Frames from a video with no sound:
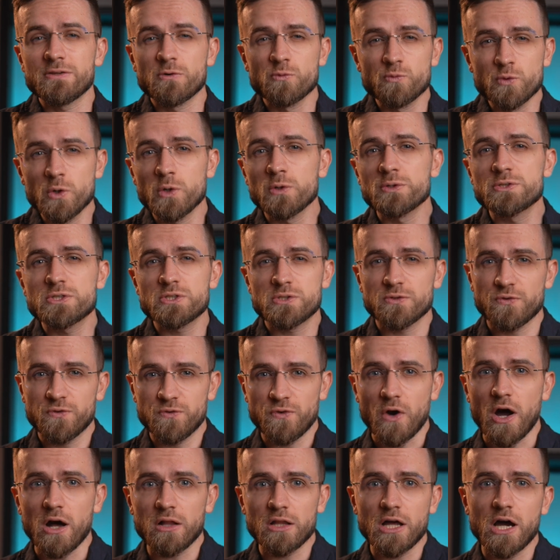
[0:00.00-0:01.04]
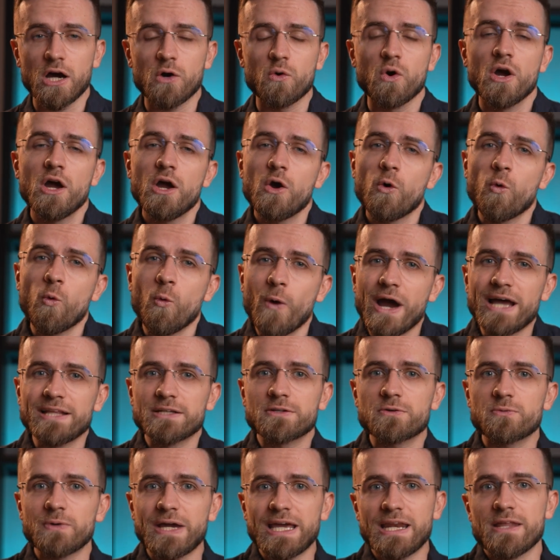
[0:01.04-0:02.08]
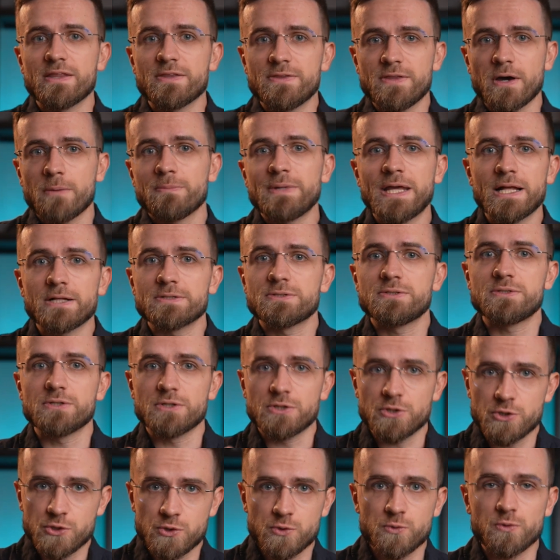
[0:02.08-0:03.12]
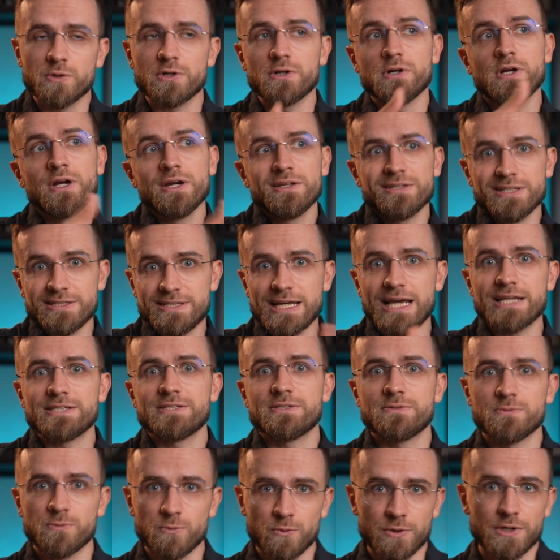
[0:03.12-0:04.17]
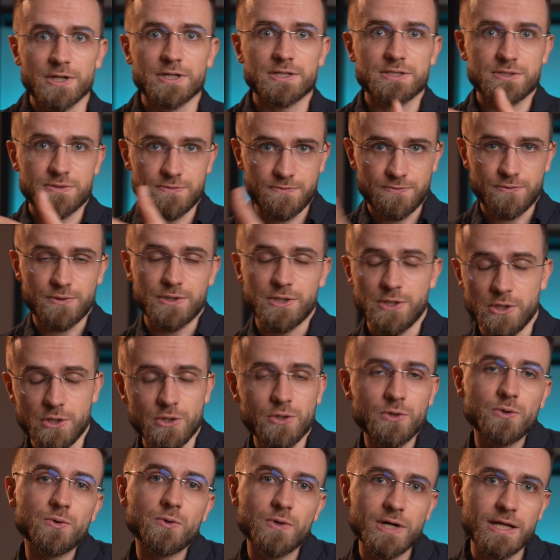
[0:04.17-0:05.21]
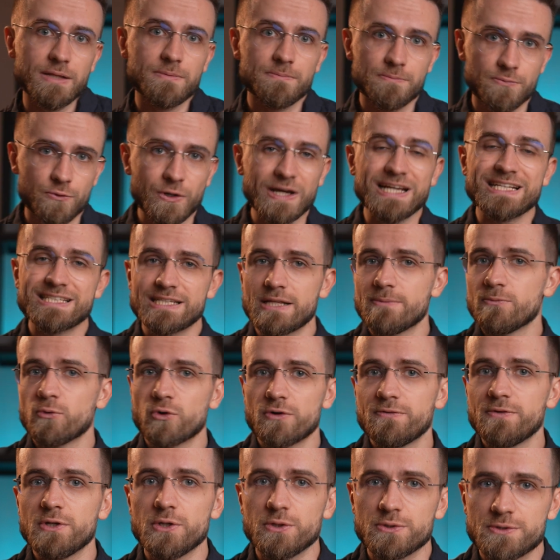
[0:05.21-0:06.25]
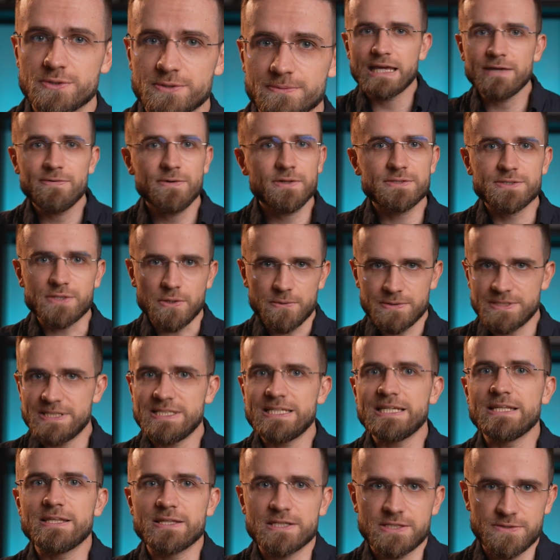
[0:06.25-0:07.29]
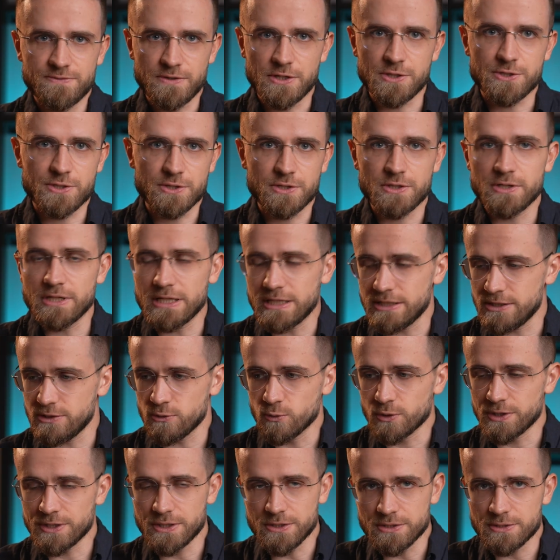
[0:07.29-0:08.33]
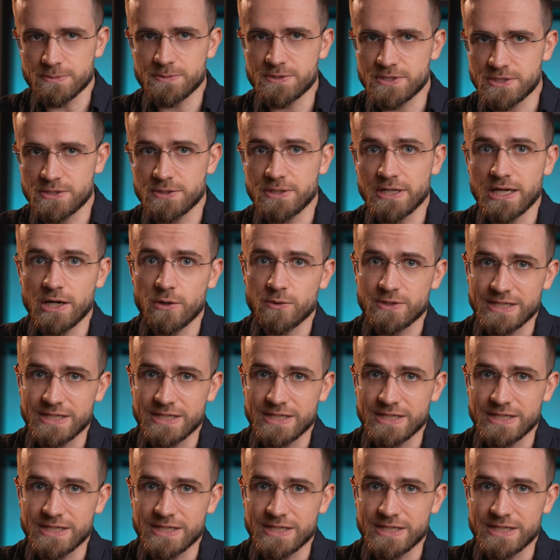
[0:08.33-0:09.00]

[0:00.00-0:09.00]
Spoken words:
the rules to follow when creating thumbnails to ensure the testing works for you and brings in more views. If you don't see this feature in your YouTube Studio